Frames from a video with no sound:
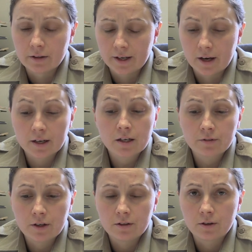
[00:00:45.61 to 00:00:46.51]
They got in a
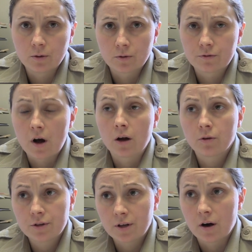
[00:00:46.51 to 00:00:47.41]
vehicle,
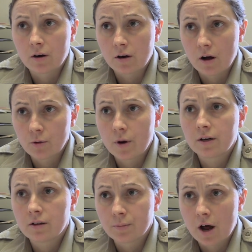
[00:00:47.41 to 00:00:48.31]
followed the dog all the
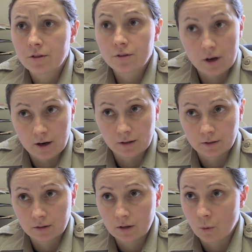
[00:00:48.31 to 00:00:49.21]
way to the mouth of the
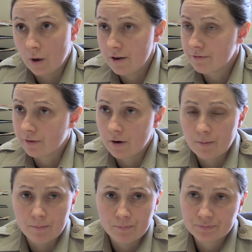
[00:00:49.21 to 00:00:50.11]
holler, away
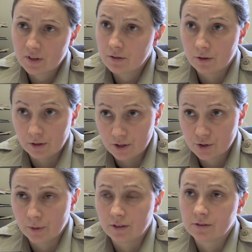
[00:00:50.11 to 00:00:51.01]
from the
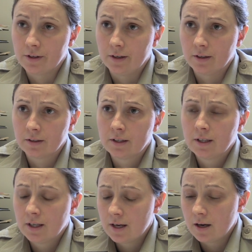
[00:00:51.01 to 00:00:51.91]
initial incident.
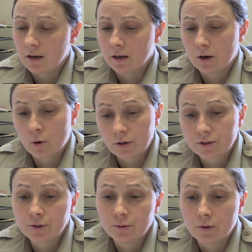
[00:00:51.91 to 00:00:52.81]
Uh, according
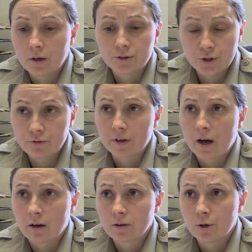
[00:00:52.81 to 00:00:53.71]
to a uh,
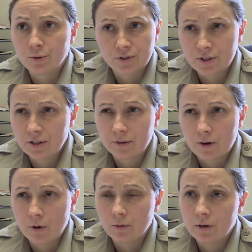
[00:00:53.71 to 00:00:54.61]
juvenile who was a 10
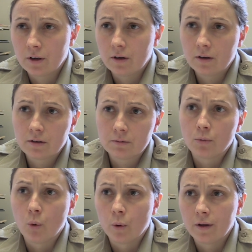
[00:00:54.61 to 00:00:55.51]
year old uh,
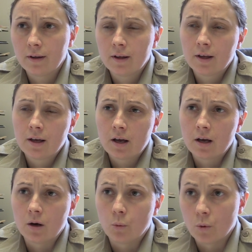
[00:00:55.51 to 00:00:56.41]
boy,
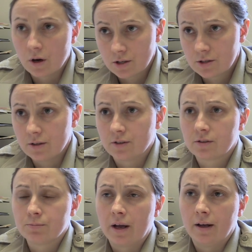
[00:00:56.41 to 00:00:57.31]
uh, watched
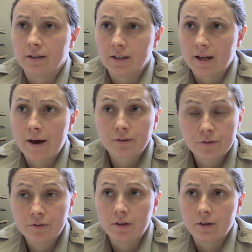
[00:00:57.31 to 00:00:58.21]
this man get out
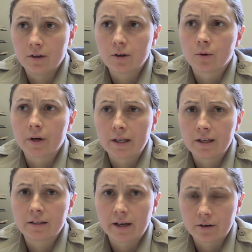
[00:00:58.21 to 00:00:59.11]
of a vehicle and
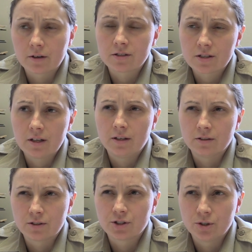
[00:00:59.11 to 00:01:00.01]
get down on his
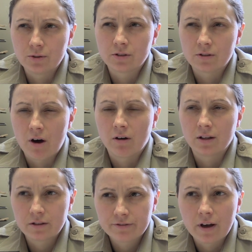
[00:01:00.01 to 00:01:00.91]
knees and shoot this dog
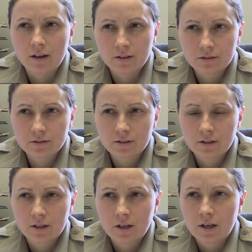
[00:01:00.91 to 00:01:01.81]
in the face.